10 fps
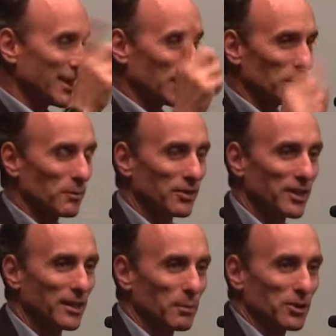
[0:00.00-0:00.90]
Tell them,
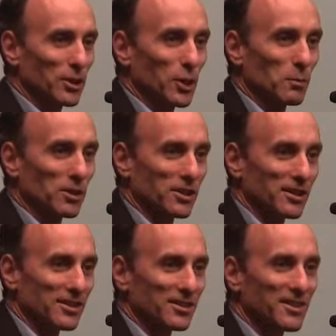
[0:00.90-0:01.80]
you, tell them what their homework
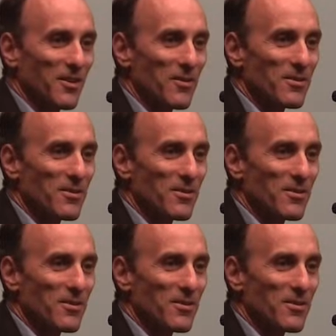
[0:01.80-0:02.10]
is.